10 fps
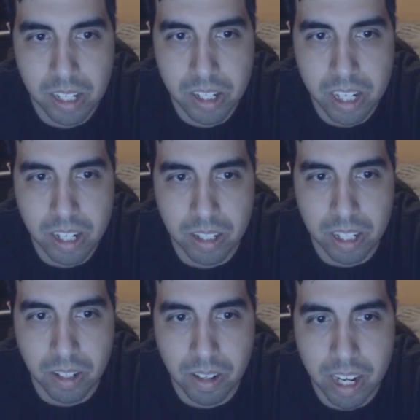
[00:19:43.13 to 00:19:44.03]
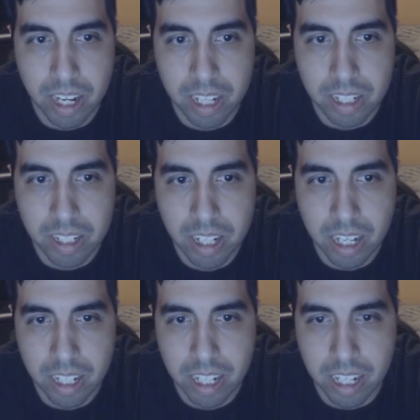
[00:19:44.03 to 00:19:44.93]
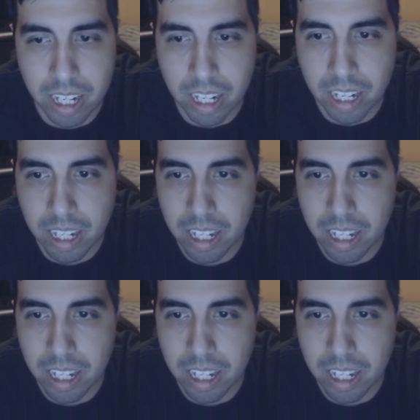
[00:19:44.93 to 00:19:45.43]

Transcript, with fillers: She, on the other hand, is not kidding.